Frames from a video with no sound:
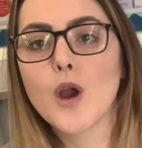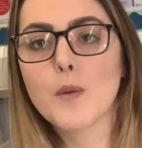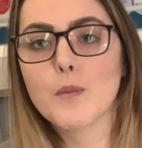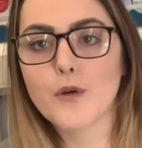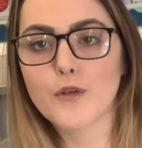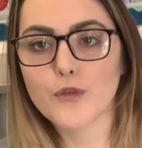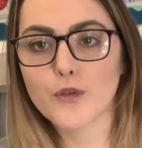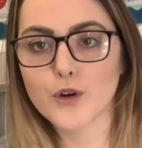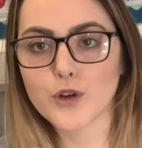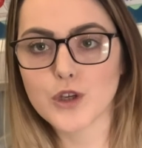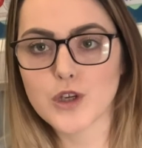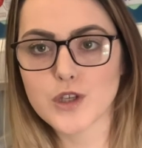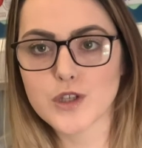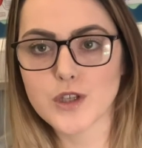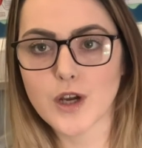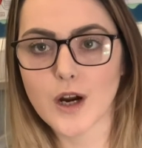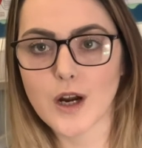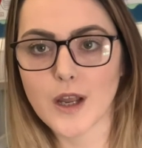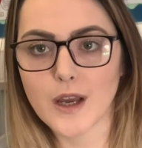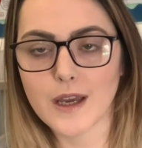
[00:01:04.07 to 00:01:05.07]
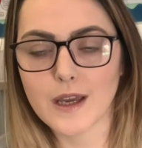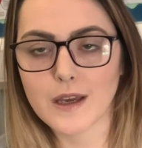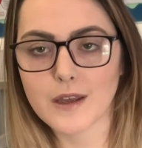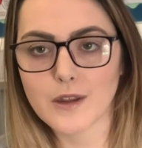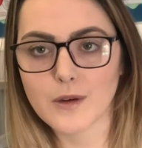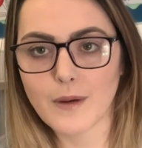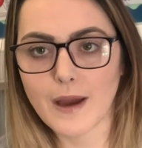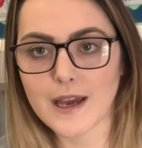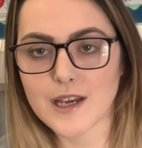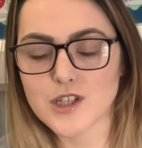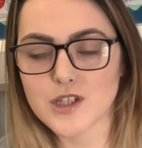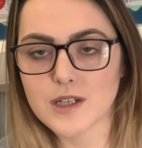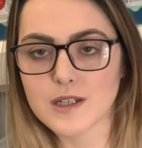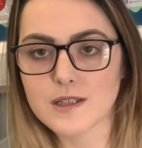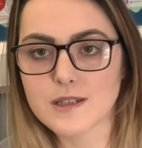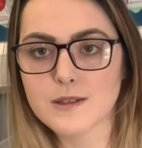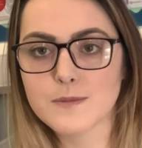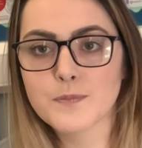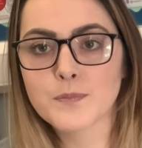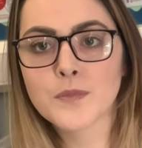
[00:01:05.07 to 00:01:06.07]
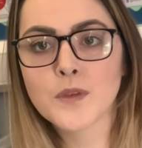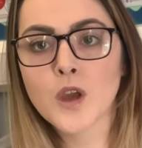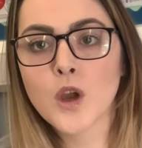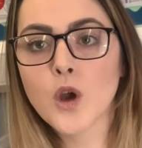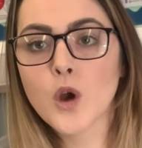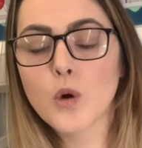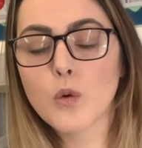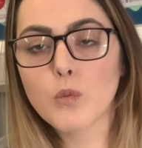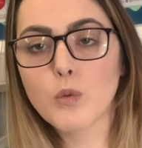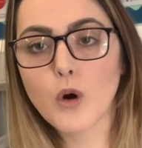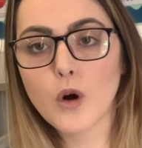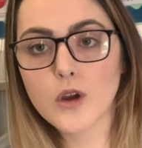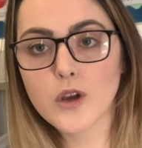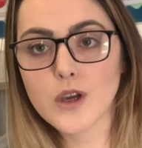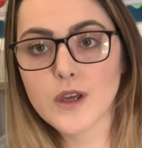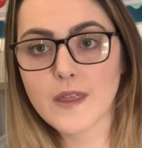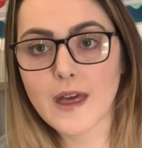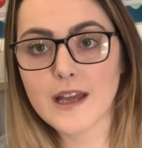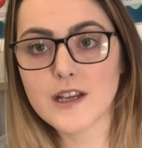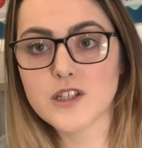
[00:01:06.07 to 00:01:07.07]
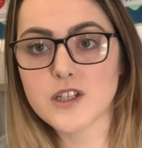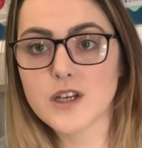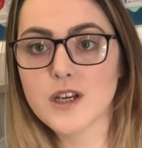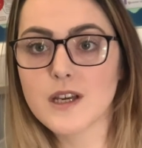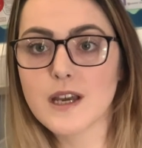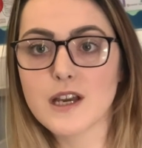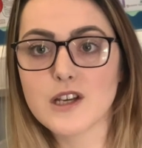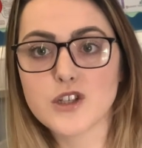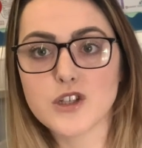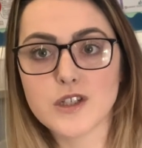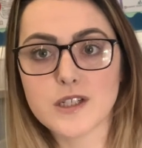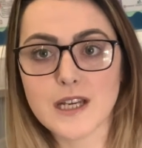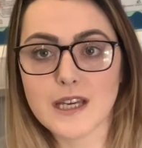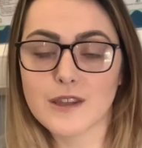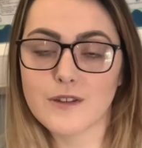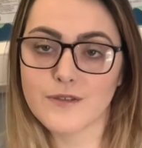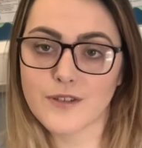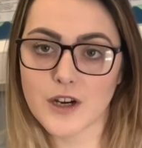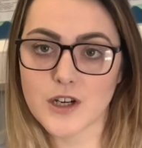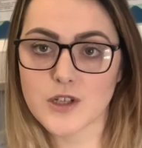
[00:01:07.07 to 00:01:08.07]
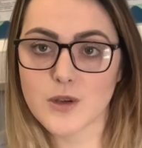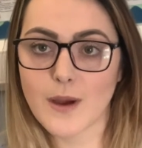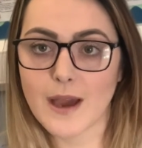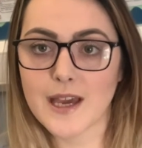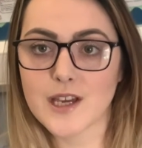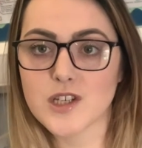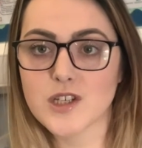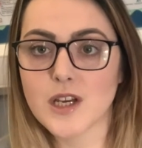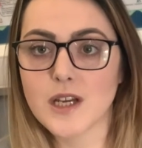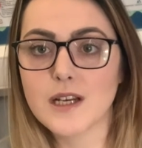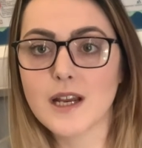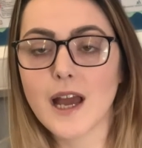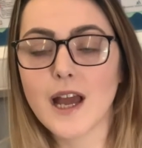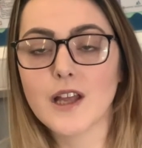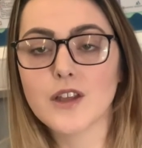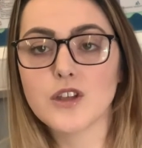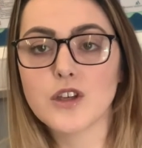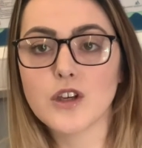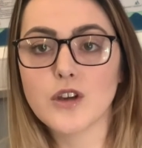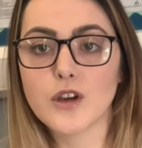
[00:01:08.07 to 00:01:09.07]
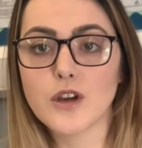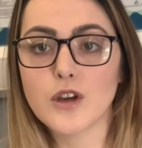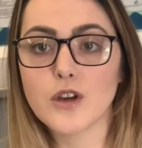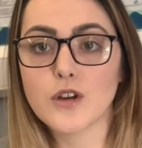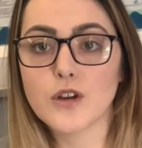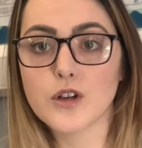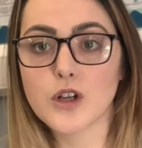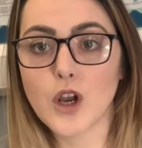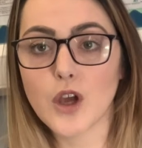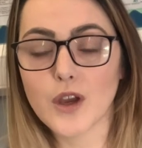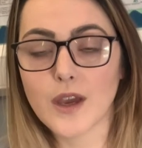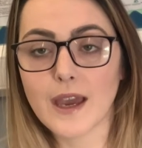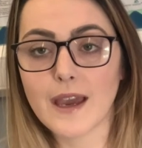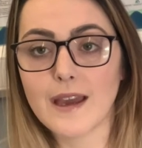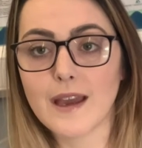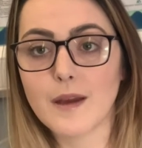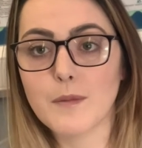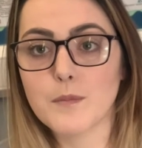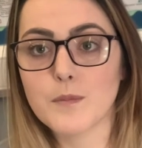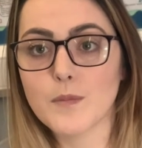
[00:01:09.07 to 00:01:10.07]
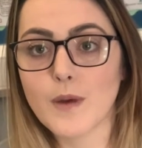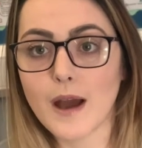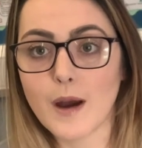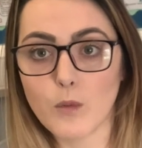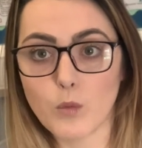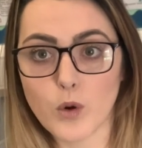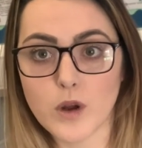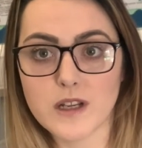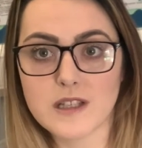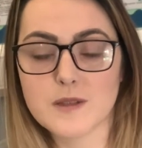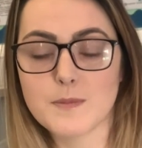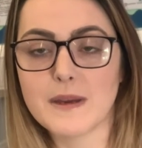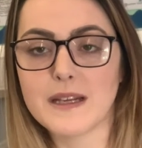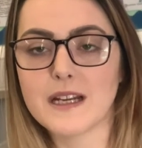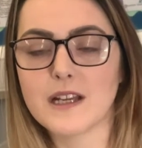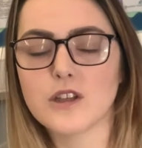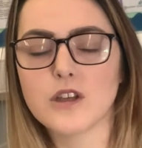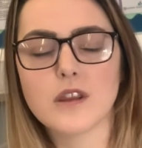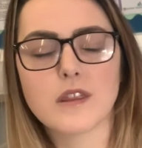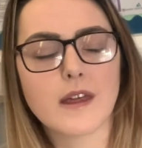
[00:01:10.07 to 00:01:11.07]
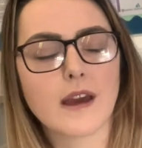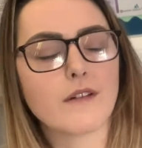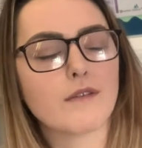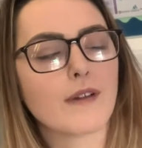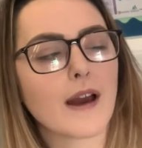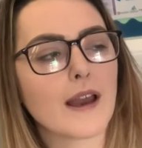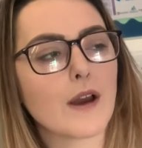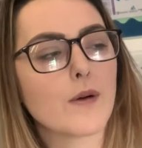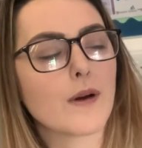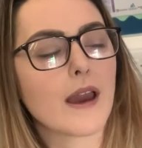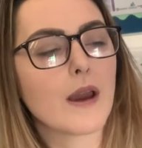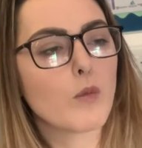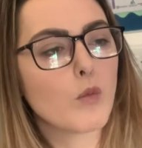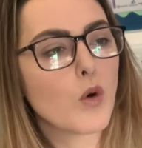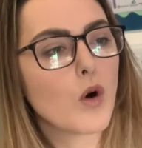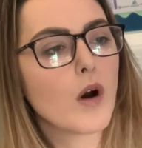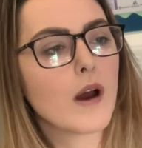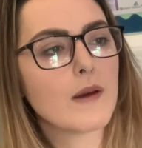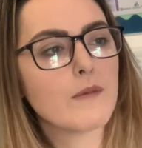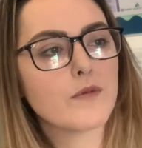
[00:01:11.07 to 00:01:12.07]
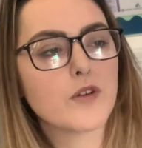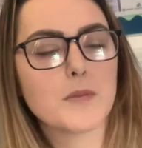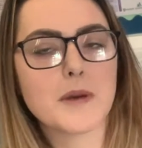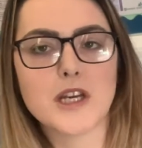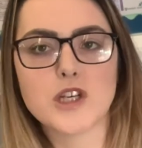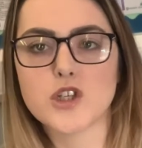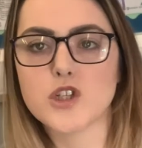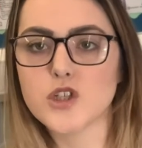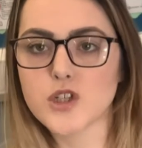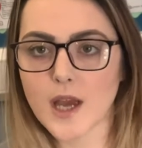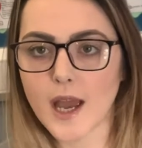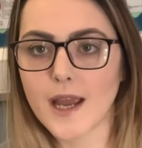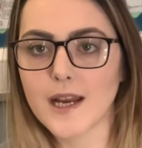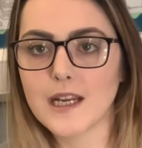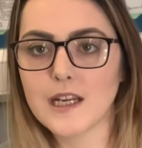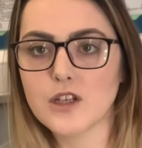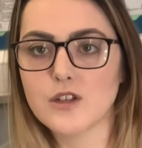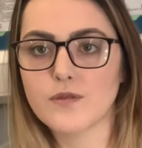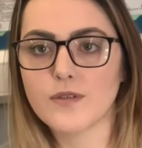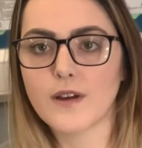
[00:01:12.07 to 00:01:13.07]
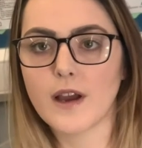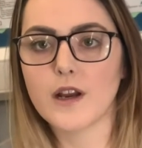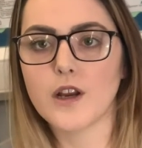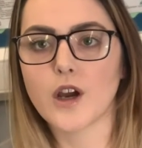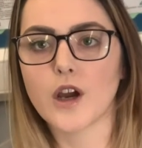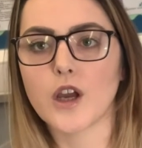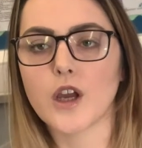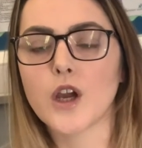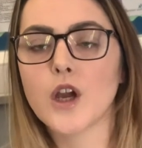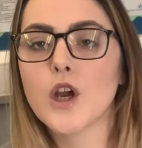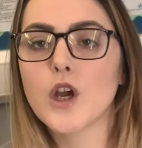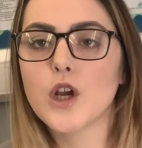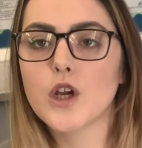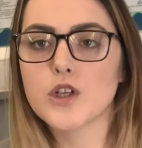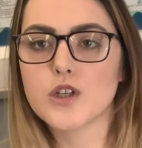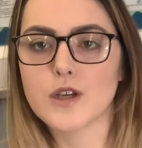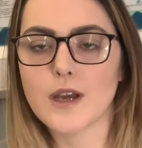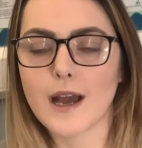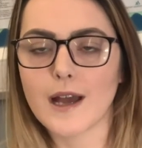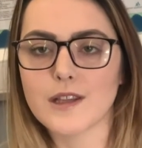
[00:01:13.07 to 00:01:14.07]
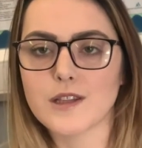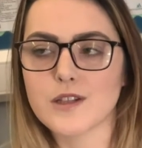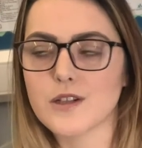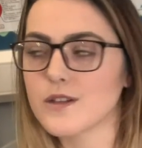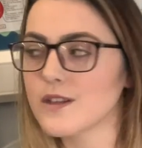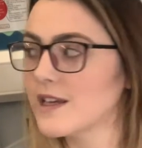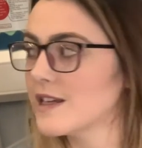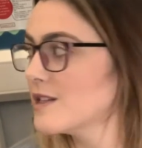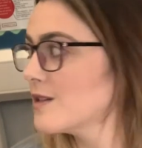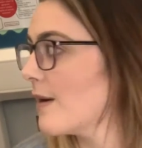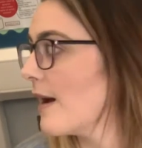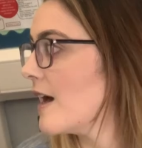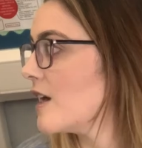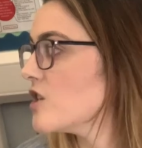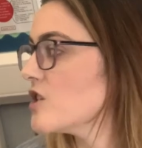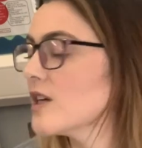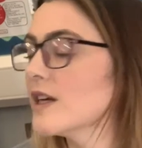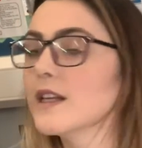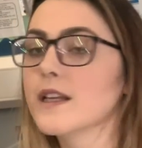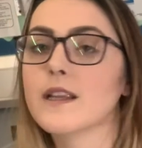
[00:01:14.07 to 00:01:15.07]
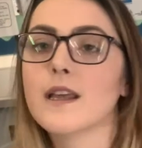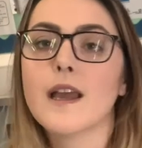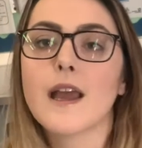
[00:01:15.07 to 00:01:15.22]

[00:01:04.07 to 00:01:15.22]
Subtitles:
before you start looking at the questions. What you then do is you take the first question and you look in at what it's meaning. You think, right, okay, what information do I need to find out to answer this question?